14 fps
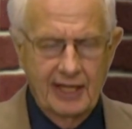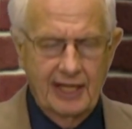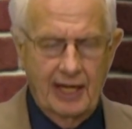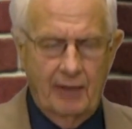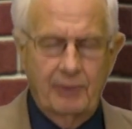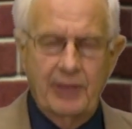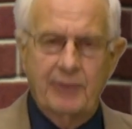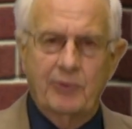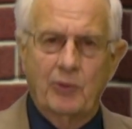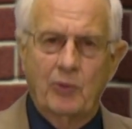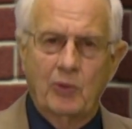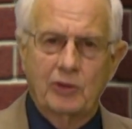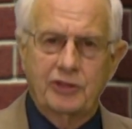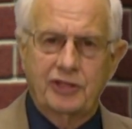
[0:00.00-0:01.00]
Now, people
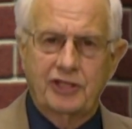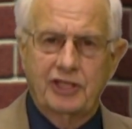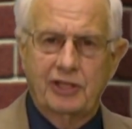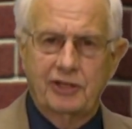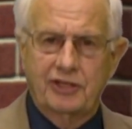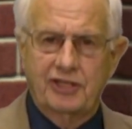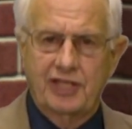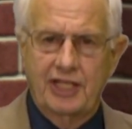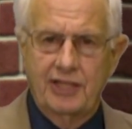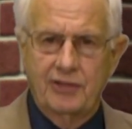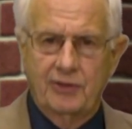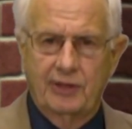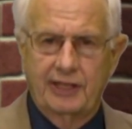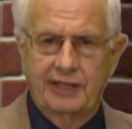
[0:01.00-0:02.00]
will still sin
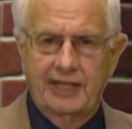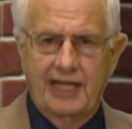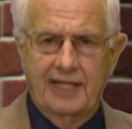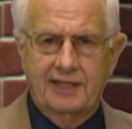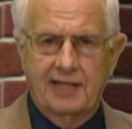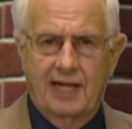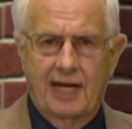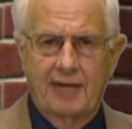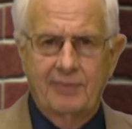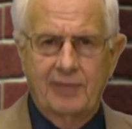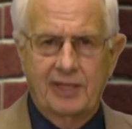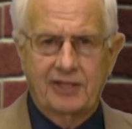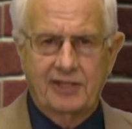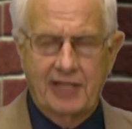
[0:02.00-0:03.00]
during that time,
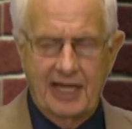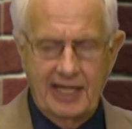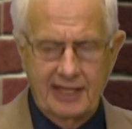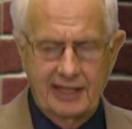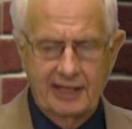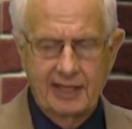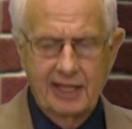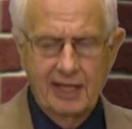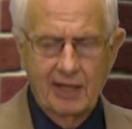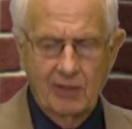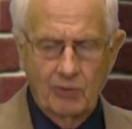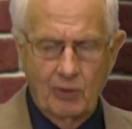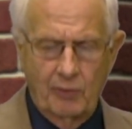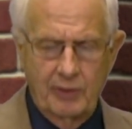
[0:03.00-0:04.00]
but Satan
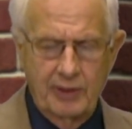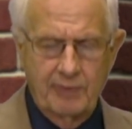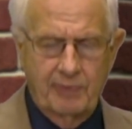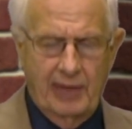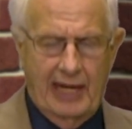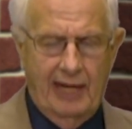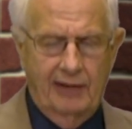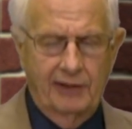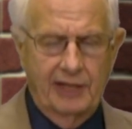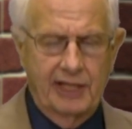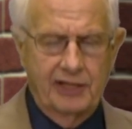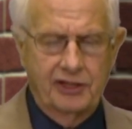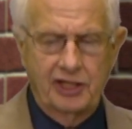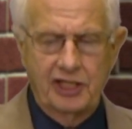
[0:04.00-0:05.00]
will be bound.
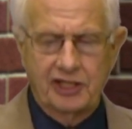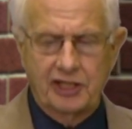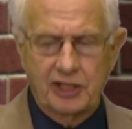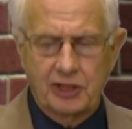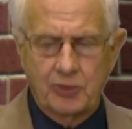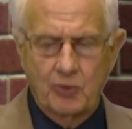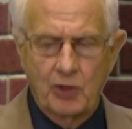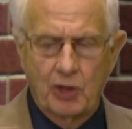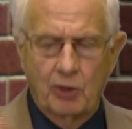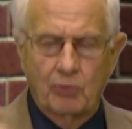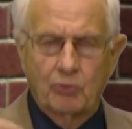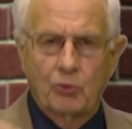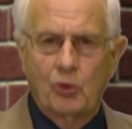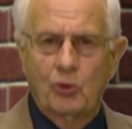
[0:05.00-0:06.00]
And Jesus will
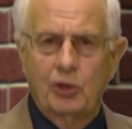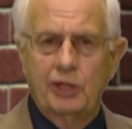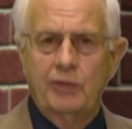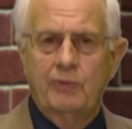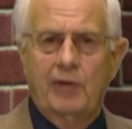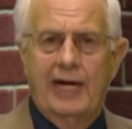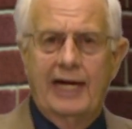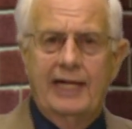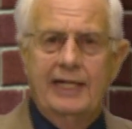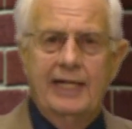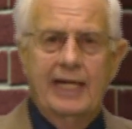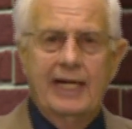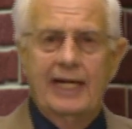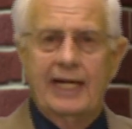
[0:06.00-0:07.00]
rule and reign
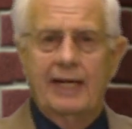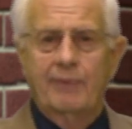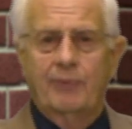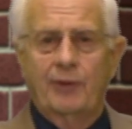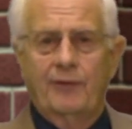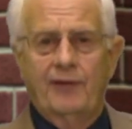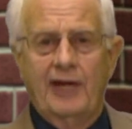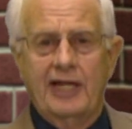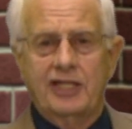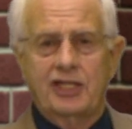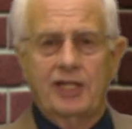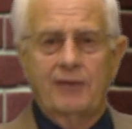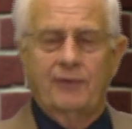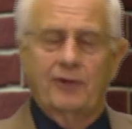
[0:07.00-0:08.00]
in
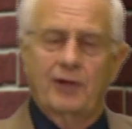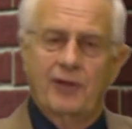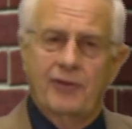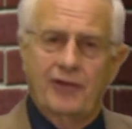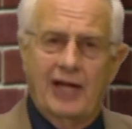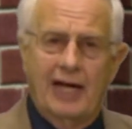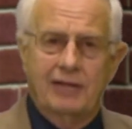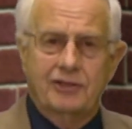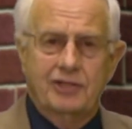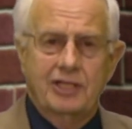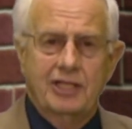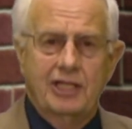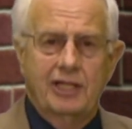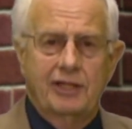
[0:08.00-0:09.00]
perfection for
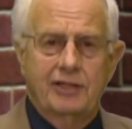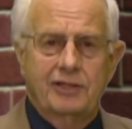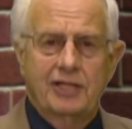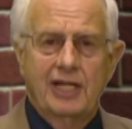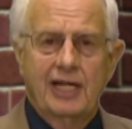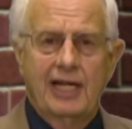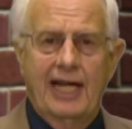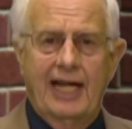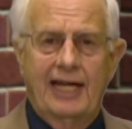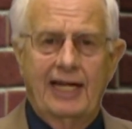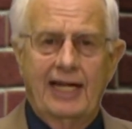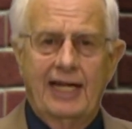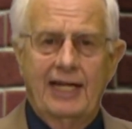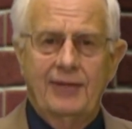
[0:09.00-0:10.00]
1,000 years. And
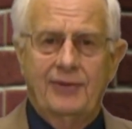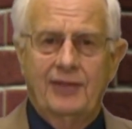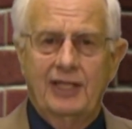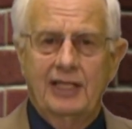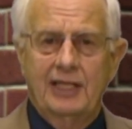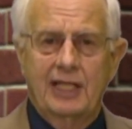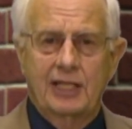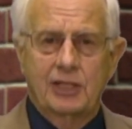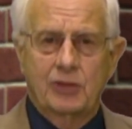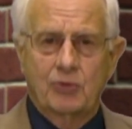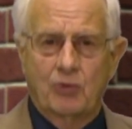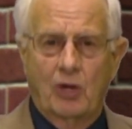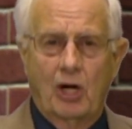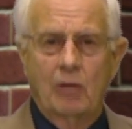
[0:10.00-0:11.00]
anything that is
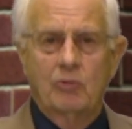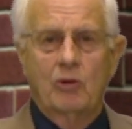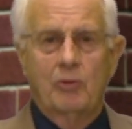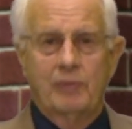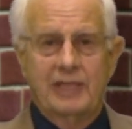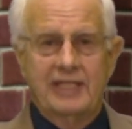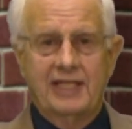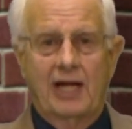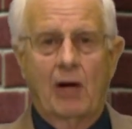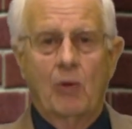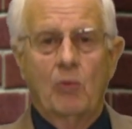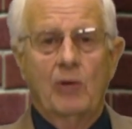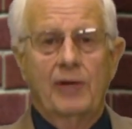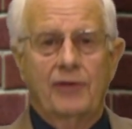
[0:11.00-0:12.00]
wrong will be
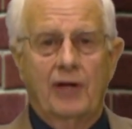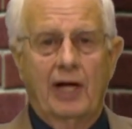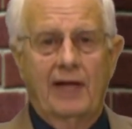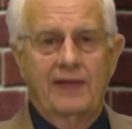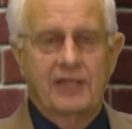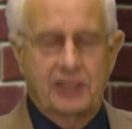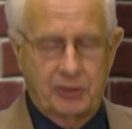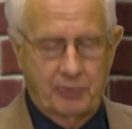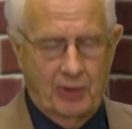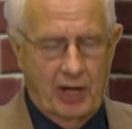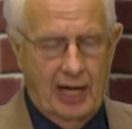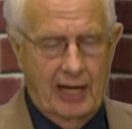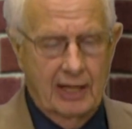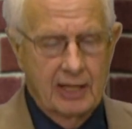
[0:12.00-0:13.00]
dealt with on the
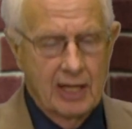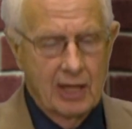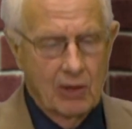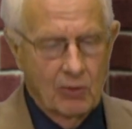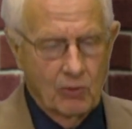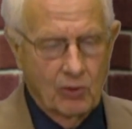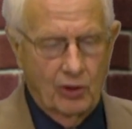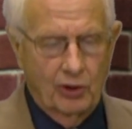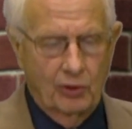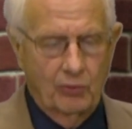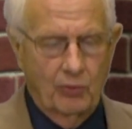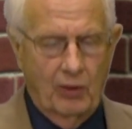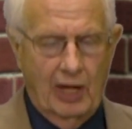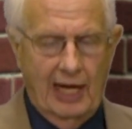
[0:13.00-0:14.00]
spot
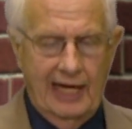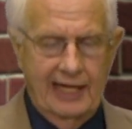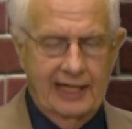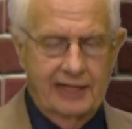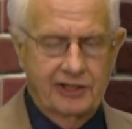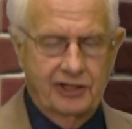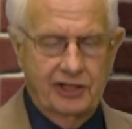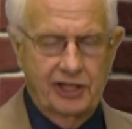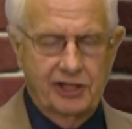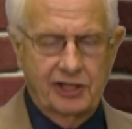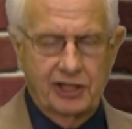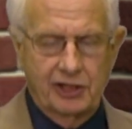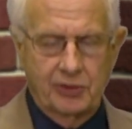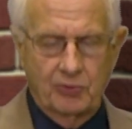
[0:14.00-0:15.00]
worldwide as
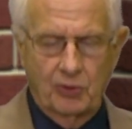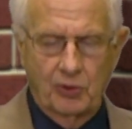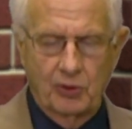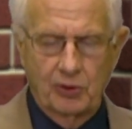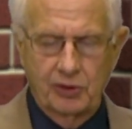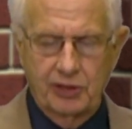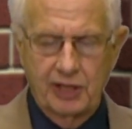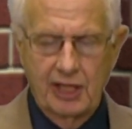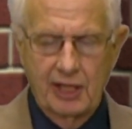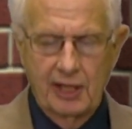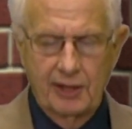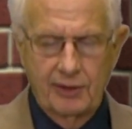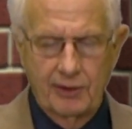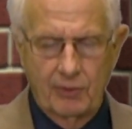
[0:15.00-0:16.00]
Jesus rules
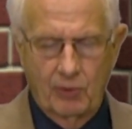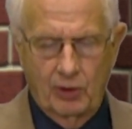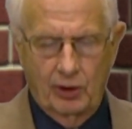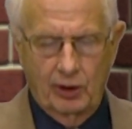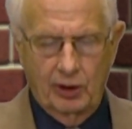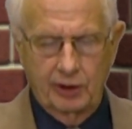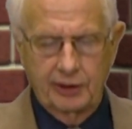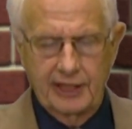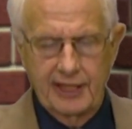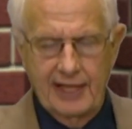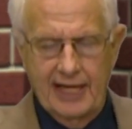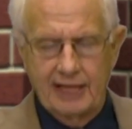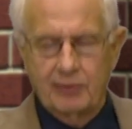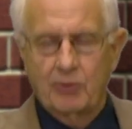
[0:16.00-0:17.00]
the world.
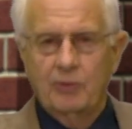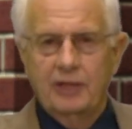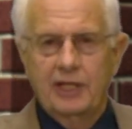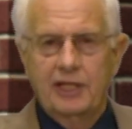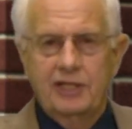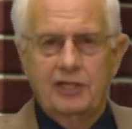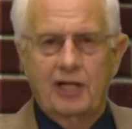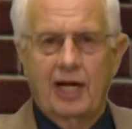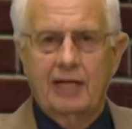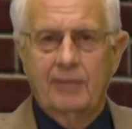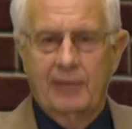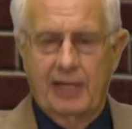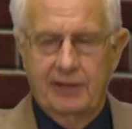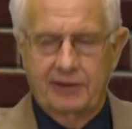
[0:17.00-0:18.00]
And that's what we're going to talk
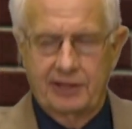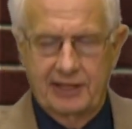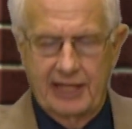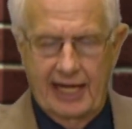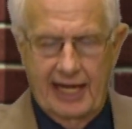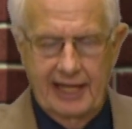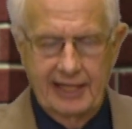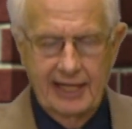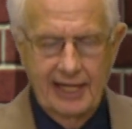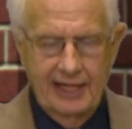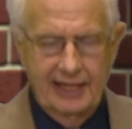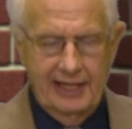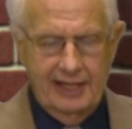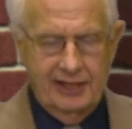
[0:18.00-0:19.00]
about today,
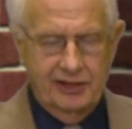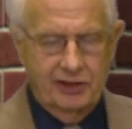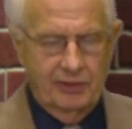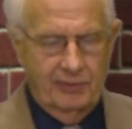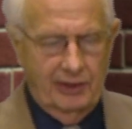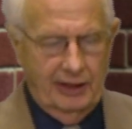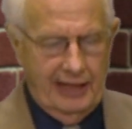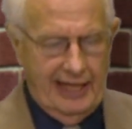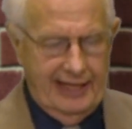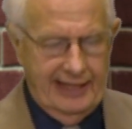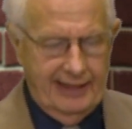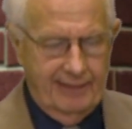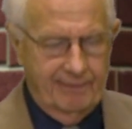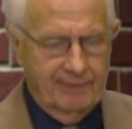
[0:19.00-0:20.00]
is the
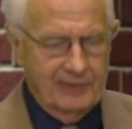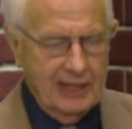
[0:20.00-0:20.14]
millennium.